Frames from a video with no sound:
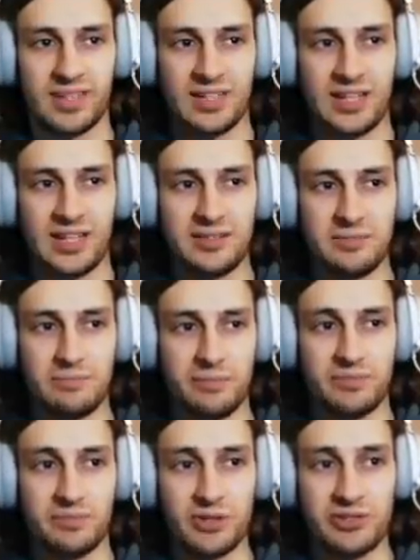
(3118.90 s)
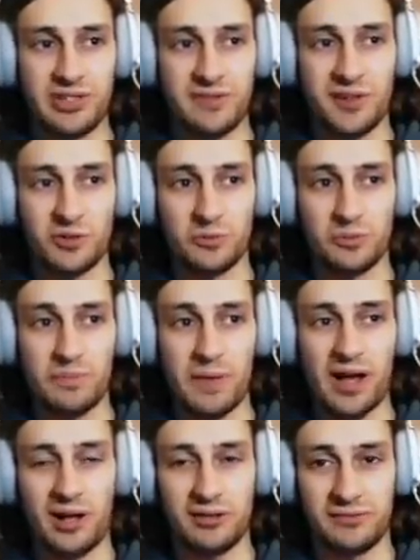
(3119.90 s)
The most difficult
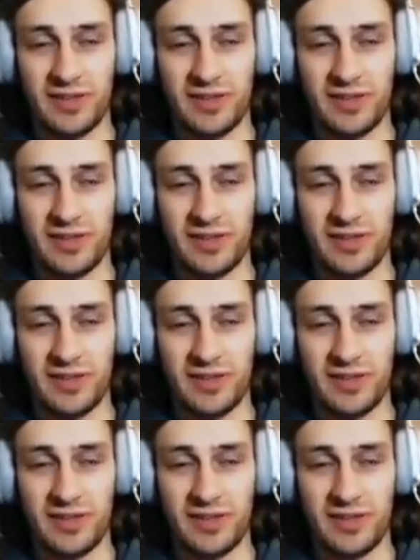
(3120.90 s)
part of it